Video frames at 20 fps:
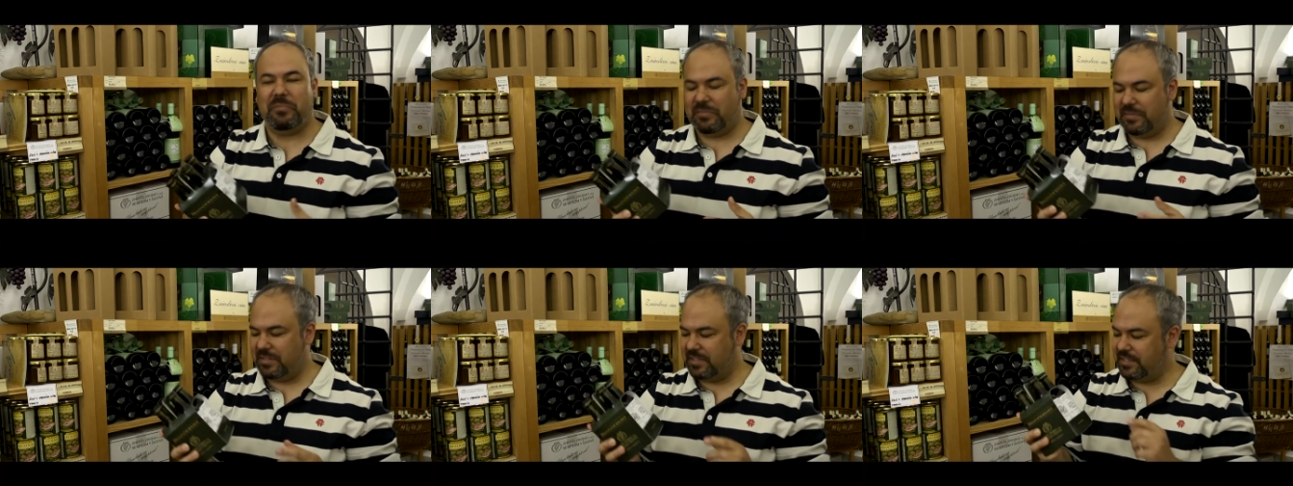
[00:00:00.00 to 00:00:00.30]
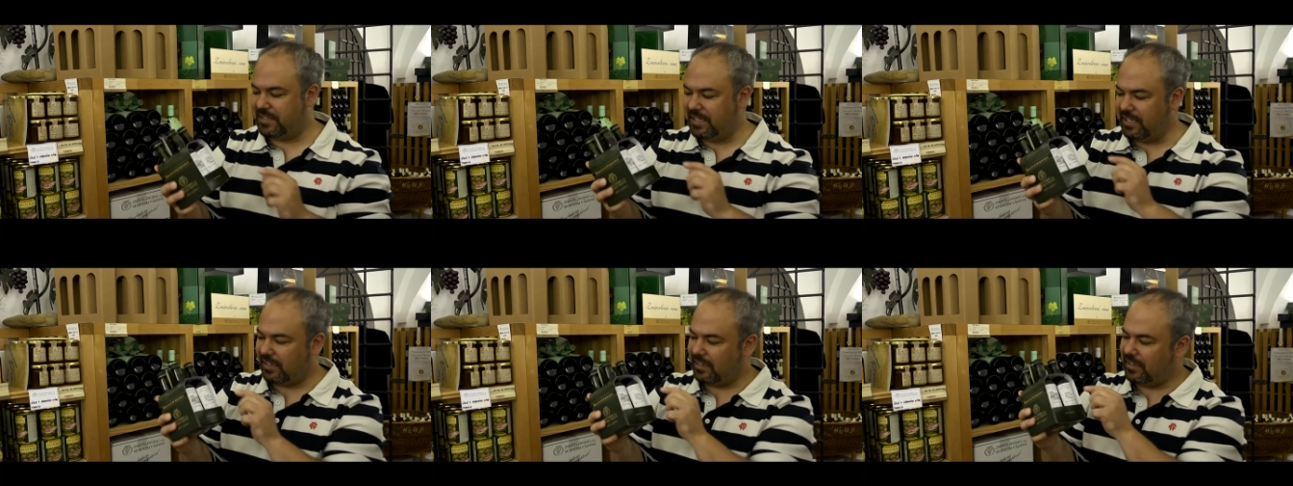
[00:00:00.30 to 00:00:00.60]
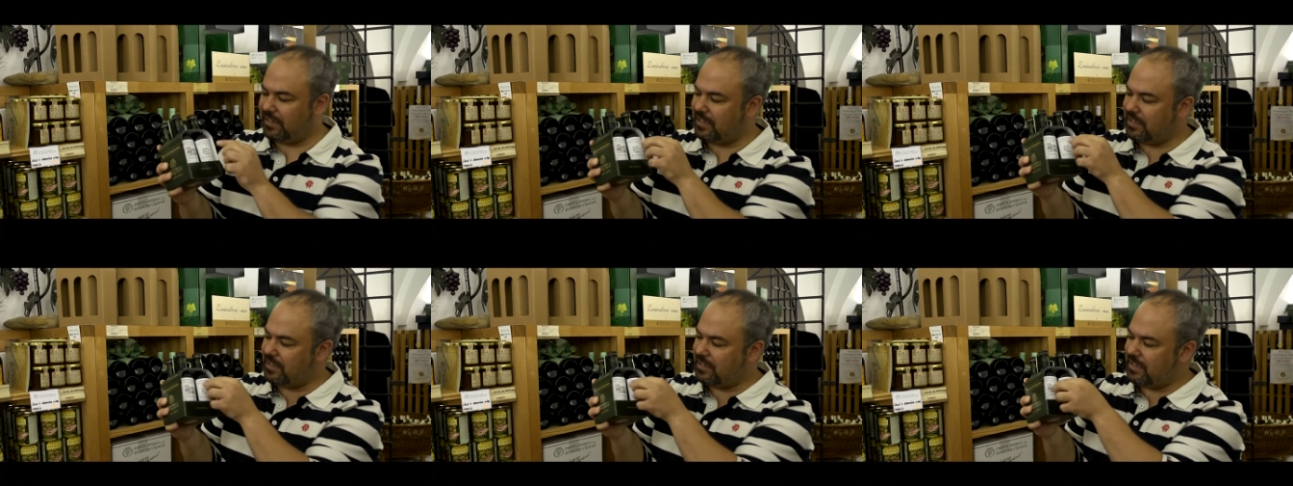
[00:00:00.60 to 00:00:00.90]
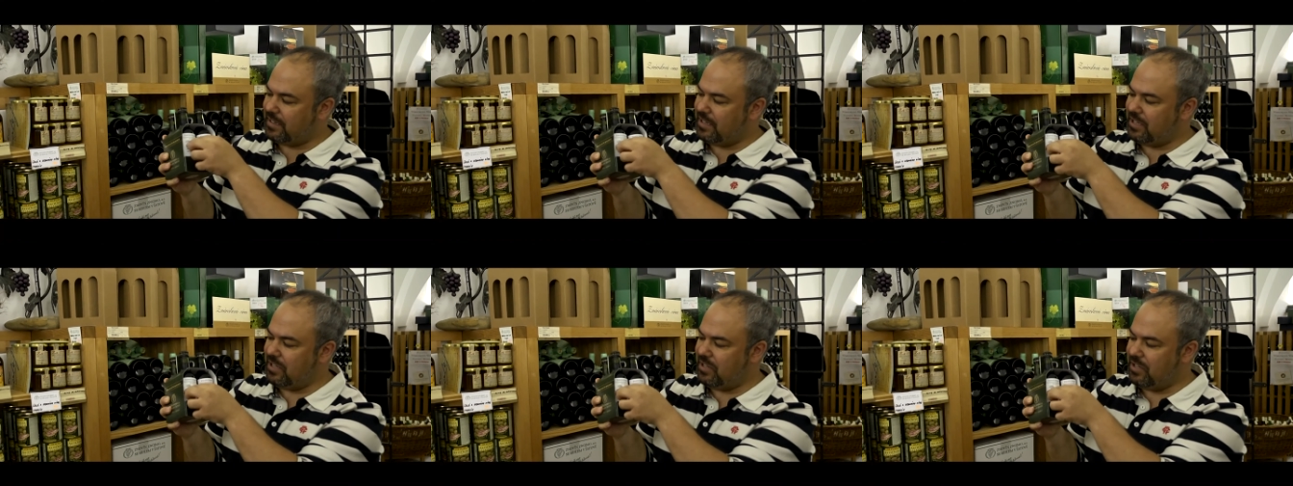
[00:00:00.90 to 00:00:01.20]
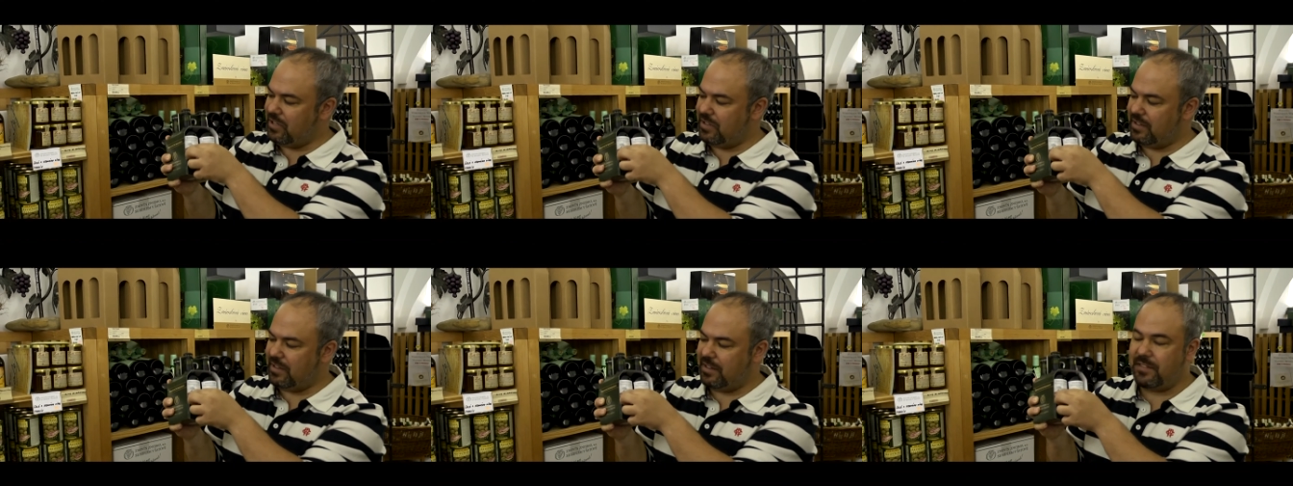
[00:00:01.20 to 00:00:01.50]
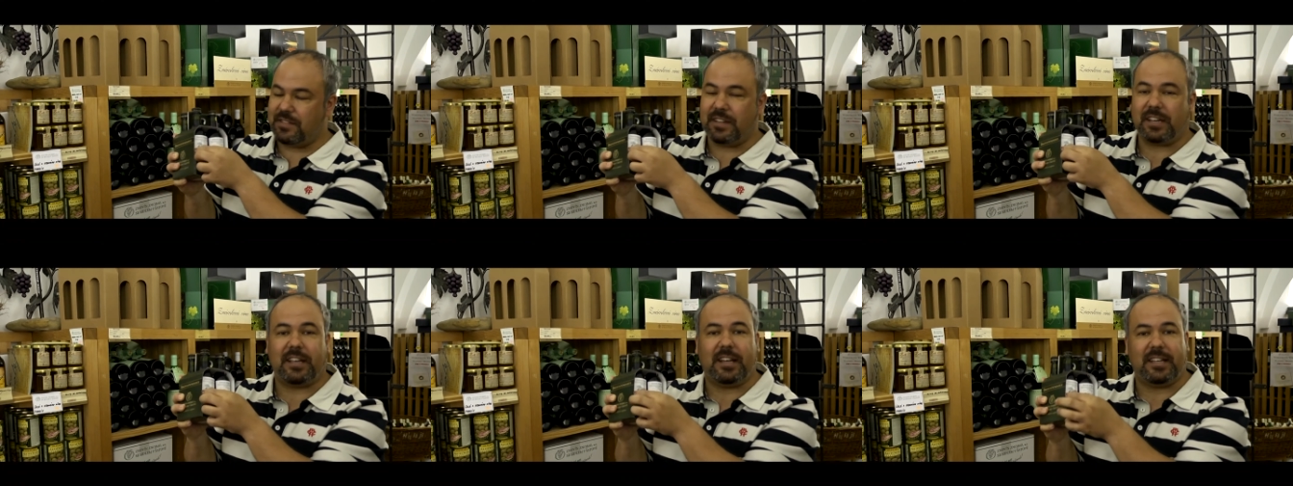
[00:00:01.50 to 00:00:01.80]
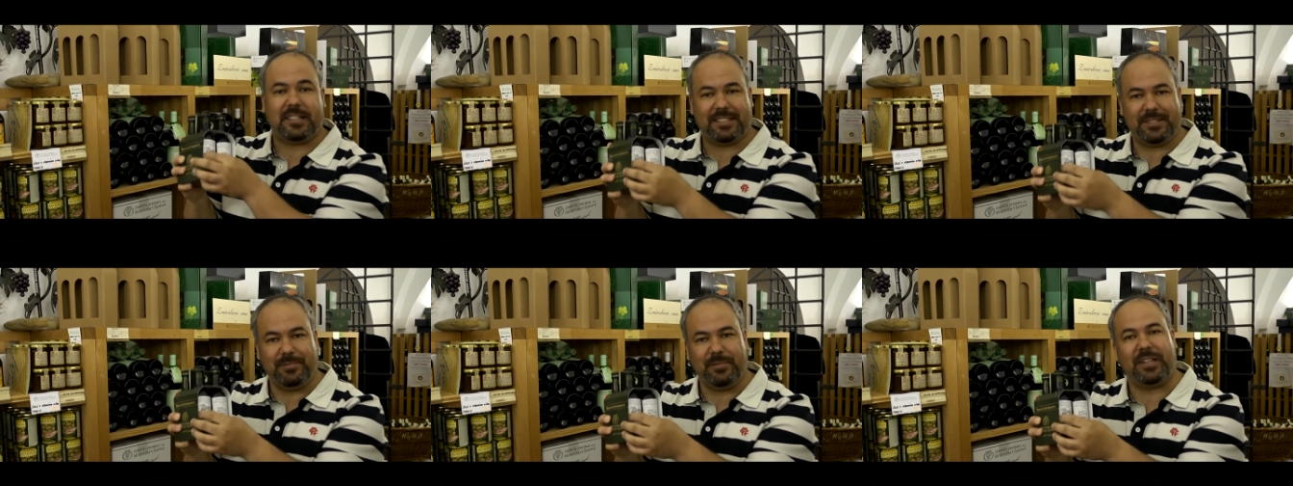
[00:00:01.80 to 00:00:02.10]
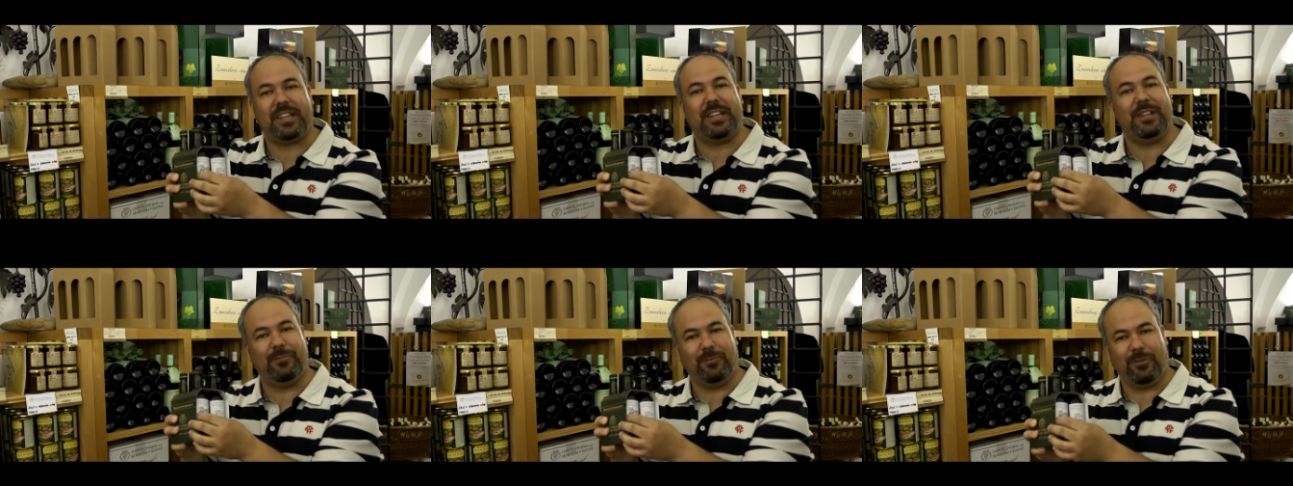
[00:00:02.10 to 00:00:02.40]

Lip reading: still the customer can